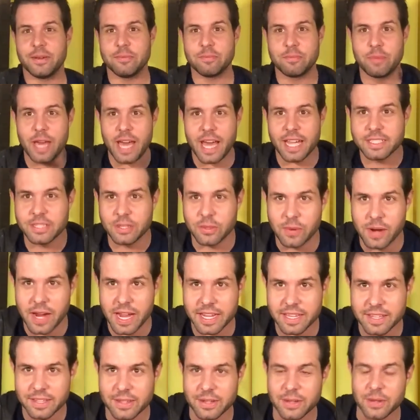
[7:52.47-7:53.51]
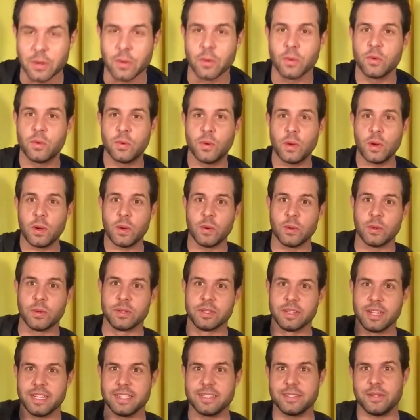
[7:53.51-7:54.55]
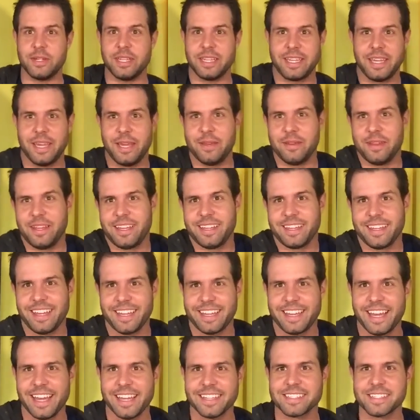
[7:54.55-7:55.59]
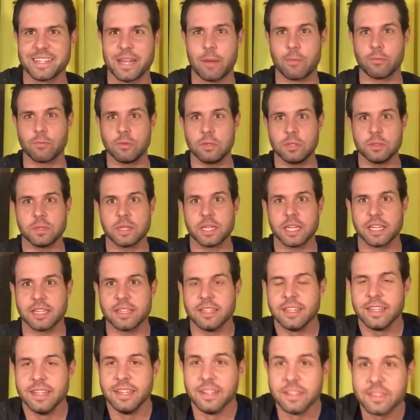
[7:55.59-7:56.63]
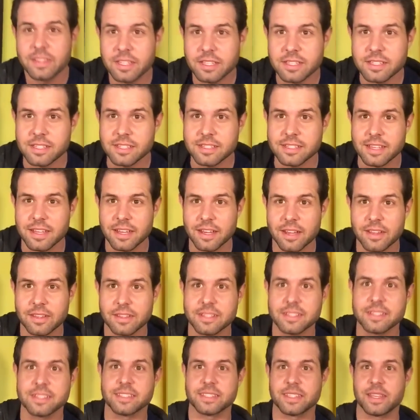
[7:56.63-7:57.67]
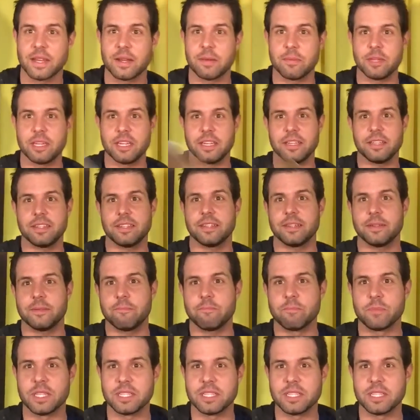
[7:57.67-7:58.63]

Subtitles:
Back to regular! Woof! I can't stop wooing. This is gonna be the...